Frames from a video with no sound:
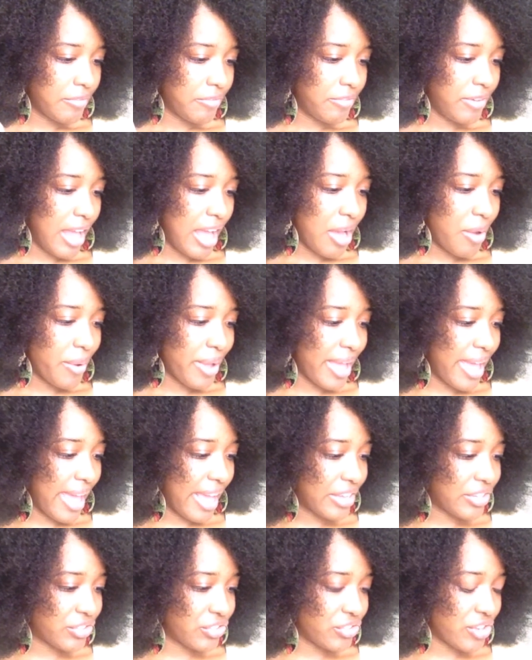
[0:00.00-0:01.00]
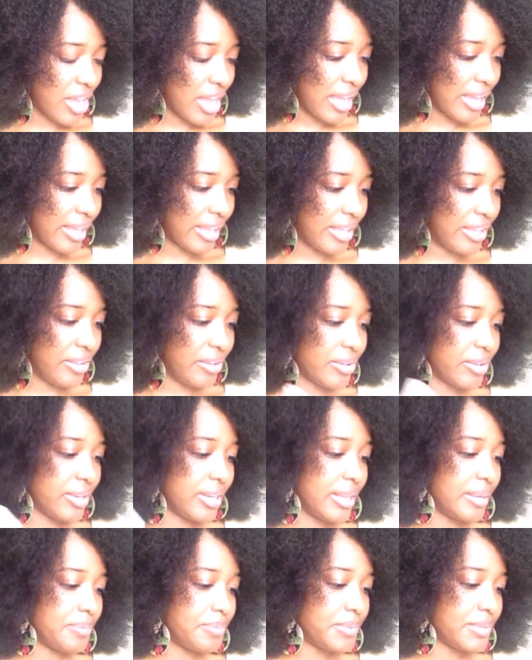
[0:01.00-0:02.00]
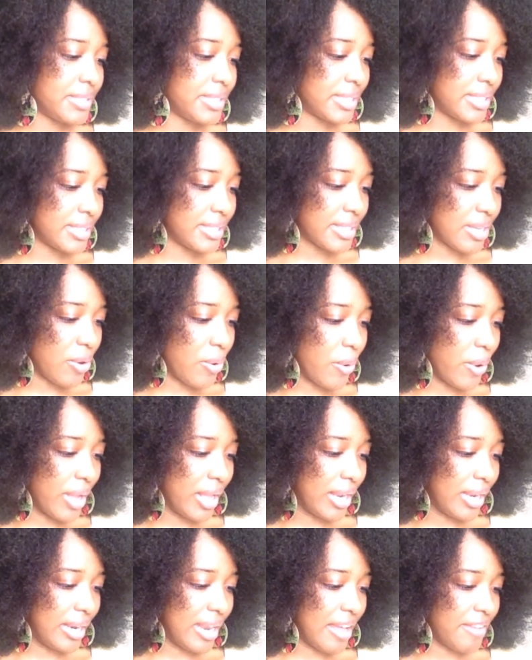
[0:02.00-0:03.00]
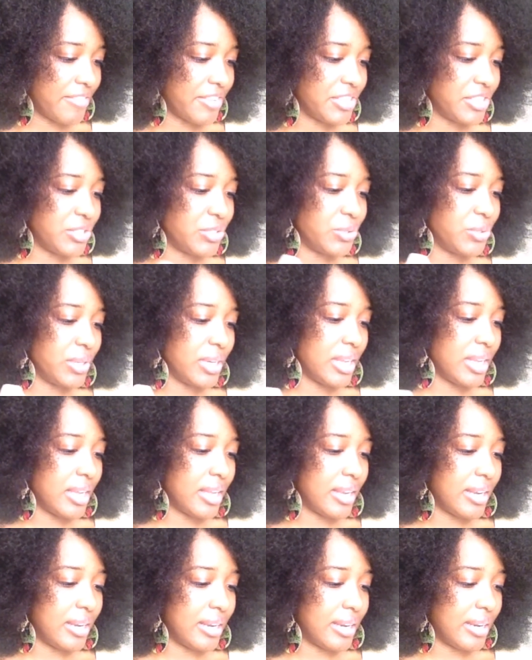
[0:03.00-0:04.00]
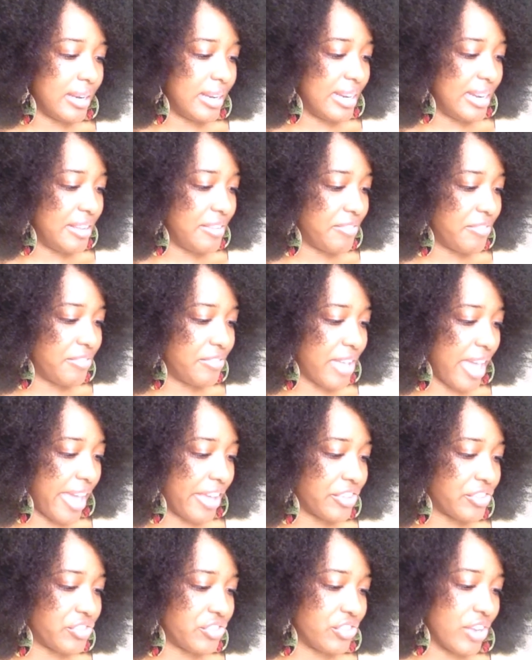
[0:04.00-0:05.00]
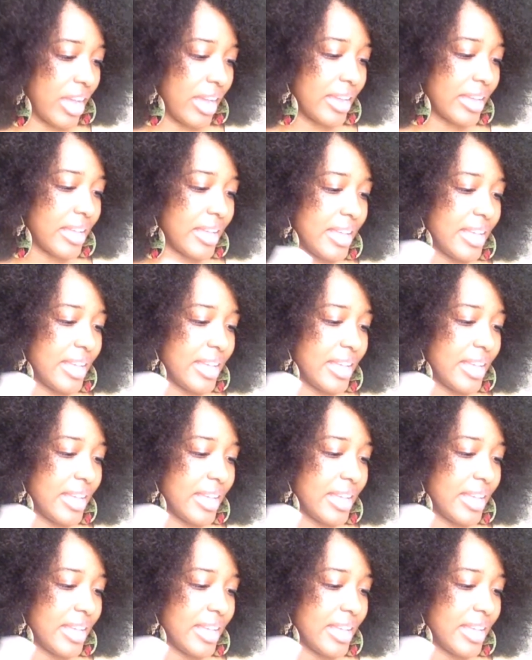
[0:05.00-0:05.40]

flower extract, eucalyptus oil, lavandula leaf extract,